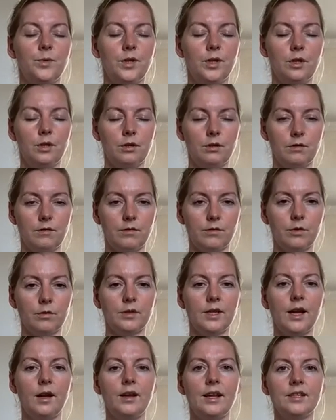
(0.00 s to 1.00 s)
Beautiful.
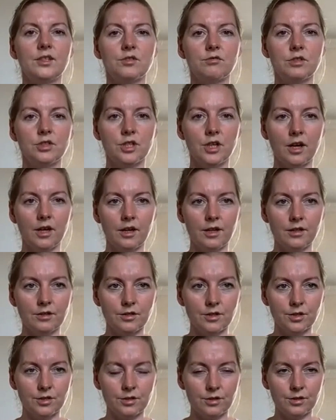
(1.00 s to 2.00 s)
Now let's
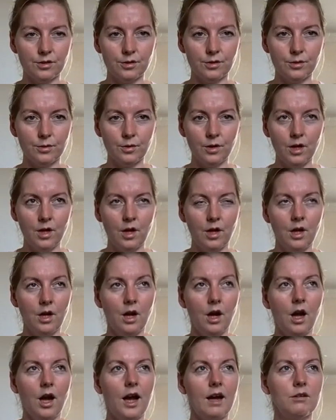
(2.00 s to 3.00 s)
return to
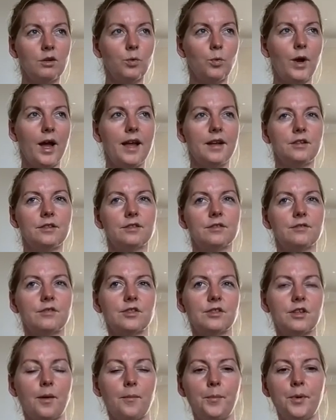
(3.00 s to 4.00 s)
our awareness of
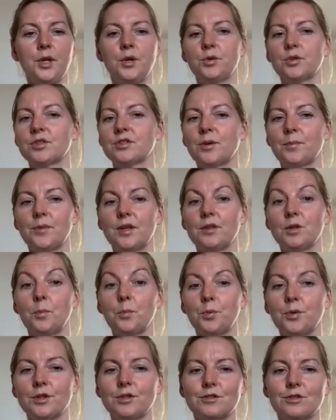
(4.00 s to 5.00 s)
somebody or something that
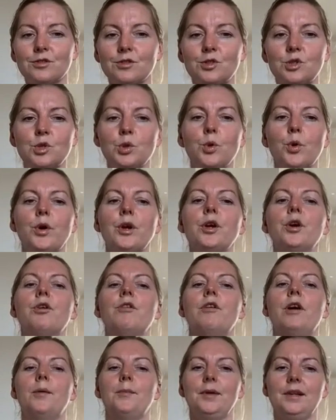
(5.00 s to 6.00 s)
brings us joy
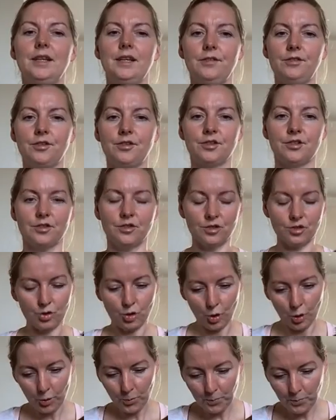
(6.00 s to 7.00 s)
or uplifts us.
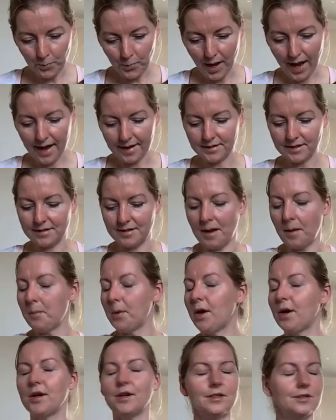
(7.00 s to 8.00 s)
Go back to that
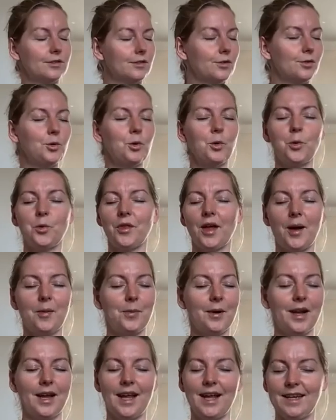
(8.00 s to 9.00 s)
person or
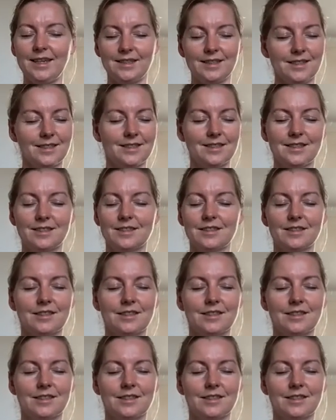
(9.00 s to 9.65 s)
that place